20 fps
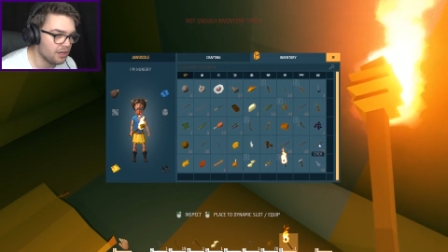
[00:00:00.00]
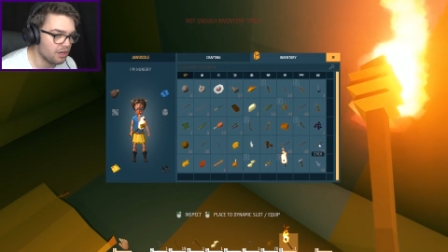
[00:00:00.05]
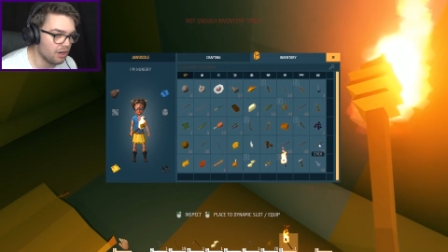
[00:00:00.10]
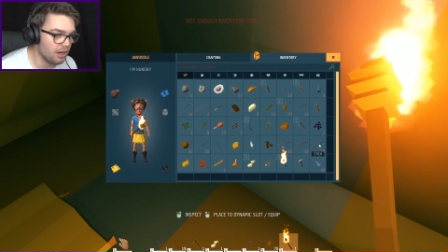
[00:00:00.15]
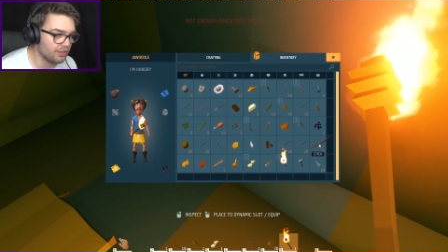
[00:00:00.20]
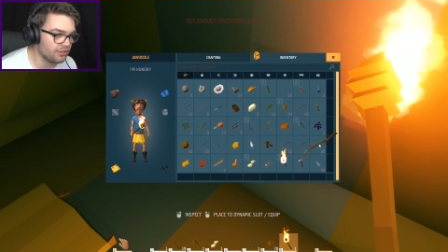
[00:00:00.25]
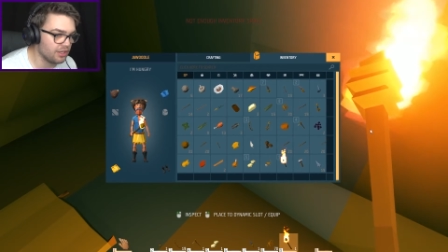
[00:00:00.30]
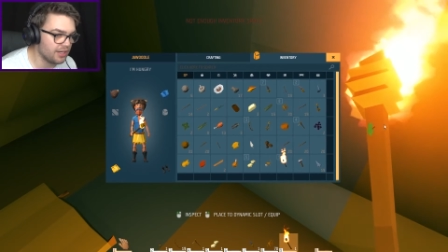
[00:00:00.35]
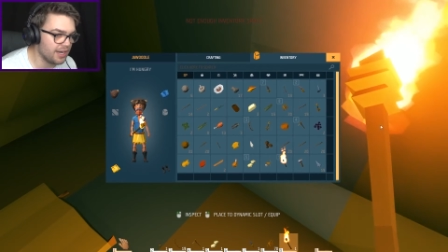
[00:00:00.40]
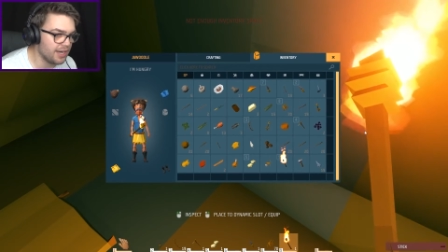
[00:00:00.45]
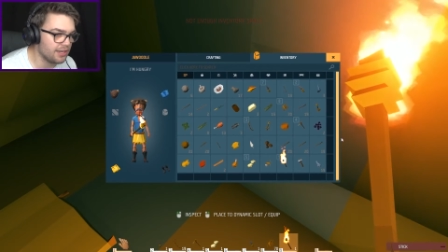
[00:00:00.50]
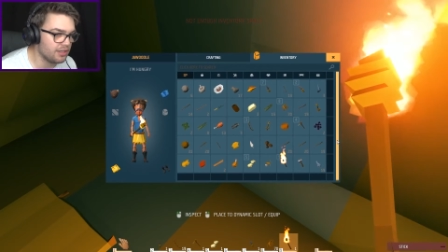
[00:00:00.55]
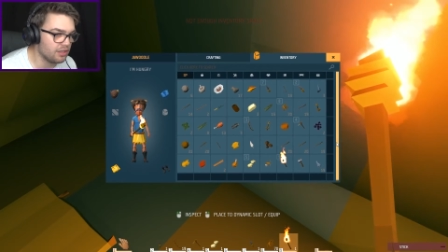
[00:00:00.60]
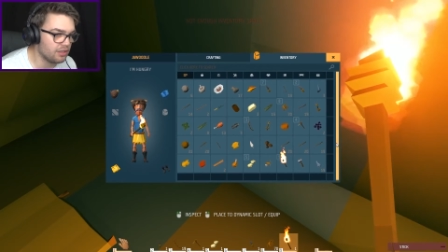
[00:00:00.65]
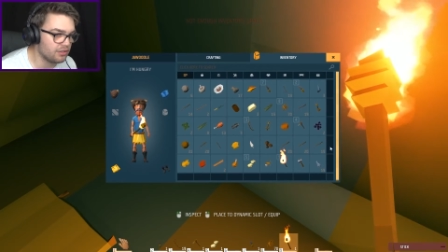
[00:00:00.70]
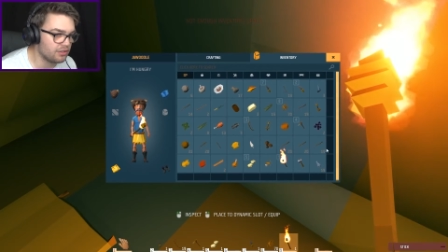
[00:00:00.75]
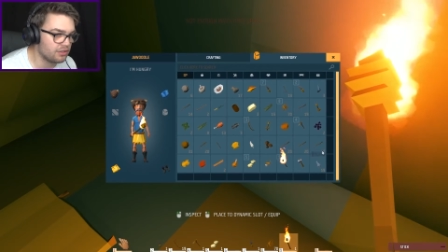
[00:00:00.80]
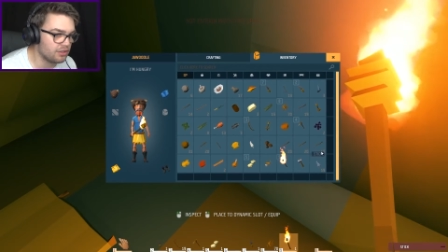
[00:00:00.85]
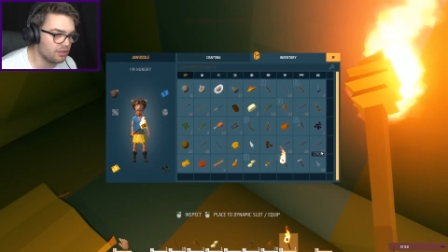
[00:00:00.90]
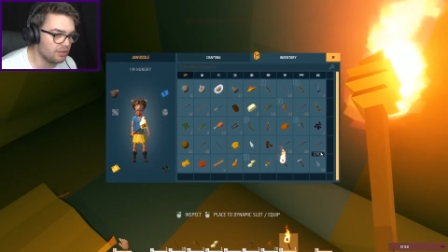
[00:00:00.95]
Alright, don't need,
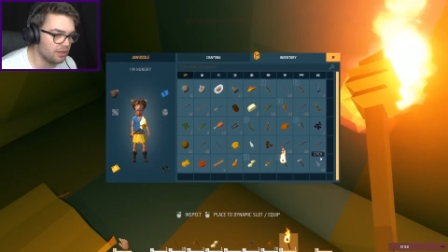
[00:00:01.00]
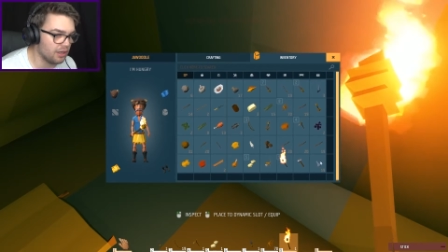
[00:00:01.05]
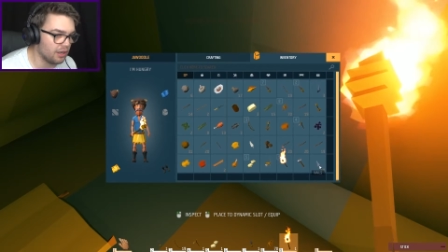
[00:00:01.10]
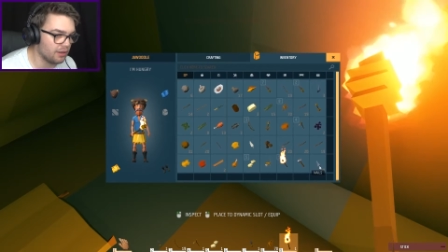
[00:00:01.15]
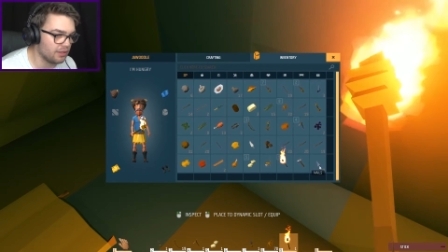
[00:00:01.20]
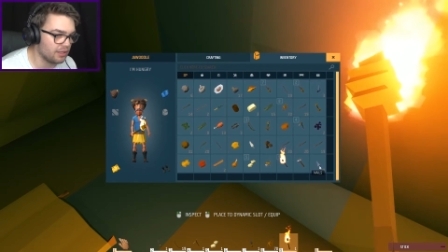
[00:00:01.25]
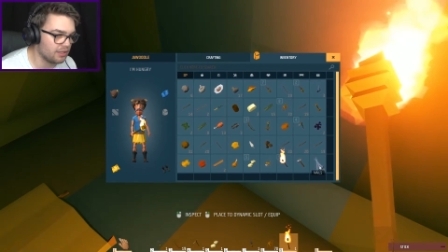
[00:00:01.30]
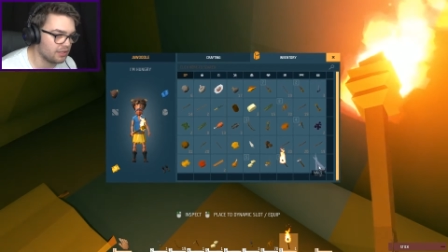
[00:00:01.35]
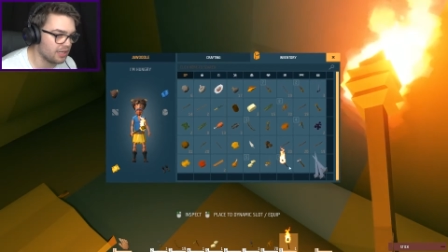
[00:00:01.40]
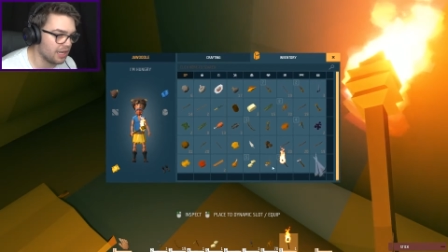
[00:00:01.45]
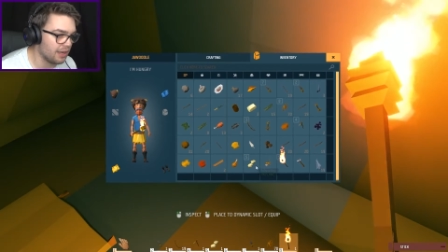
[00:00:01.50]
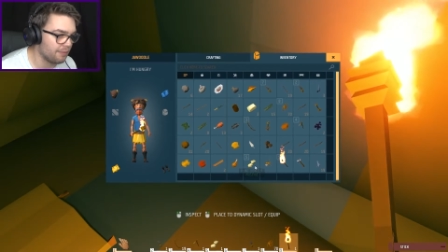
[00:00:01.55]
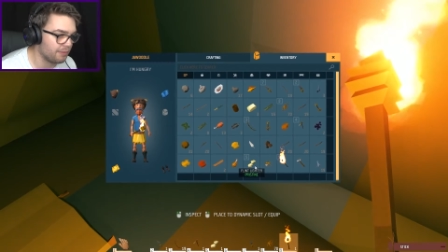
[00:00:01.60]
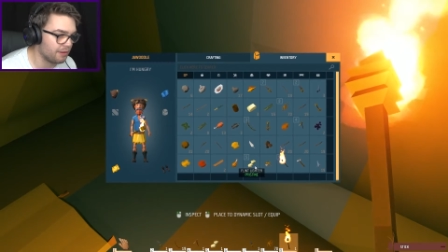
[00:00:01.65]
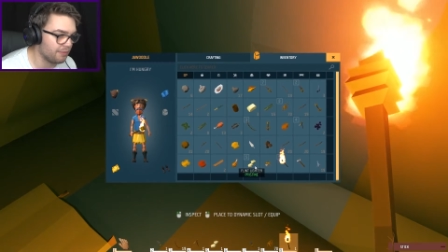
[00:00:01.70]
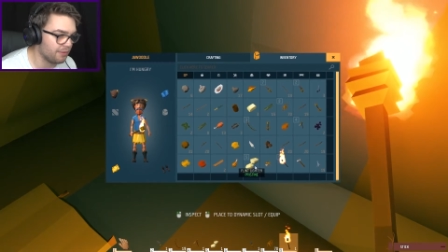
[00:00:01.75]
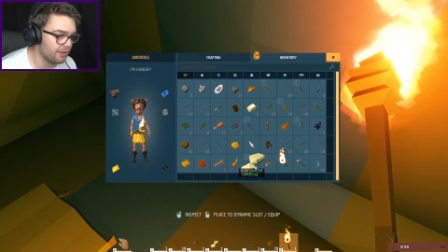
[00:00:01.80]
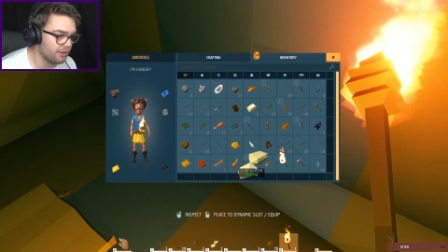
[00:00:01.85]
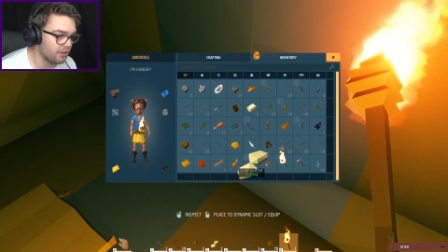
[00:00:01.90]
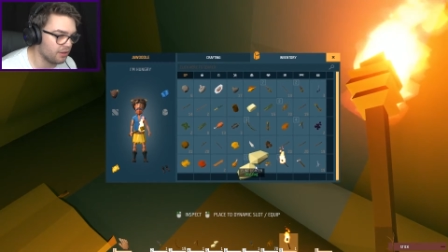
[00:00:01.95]
oh, that can't
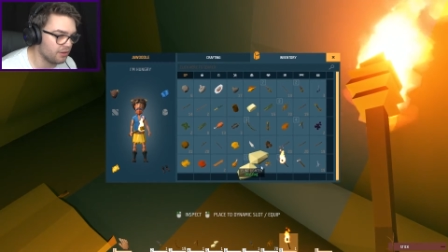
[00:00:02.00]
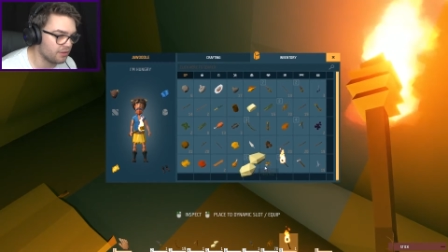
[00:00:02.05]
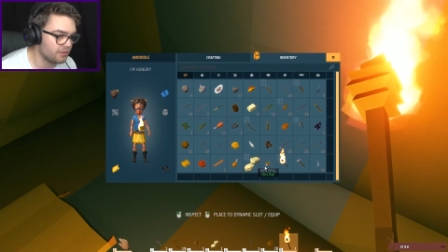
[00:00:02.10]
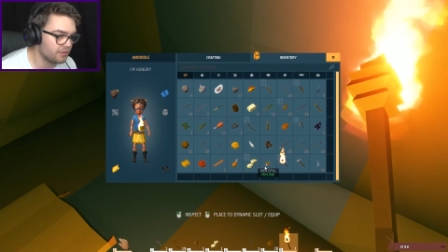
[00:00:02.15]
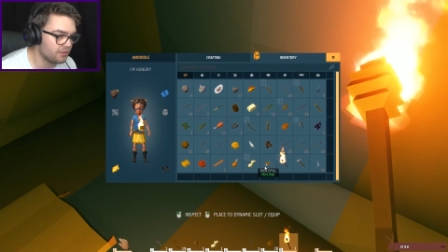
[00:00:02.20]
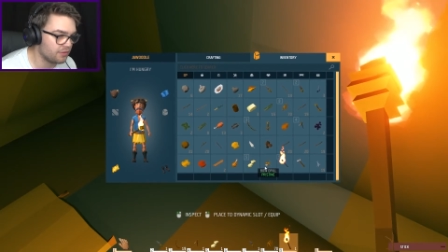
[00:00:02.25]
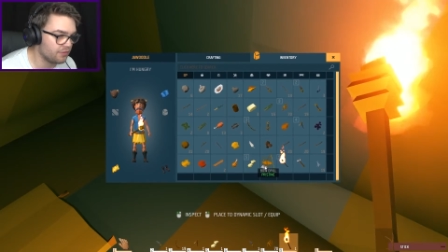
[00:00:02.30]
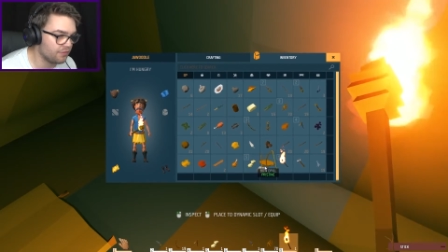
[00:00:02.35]
get rid of those.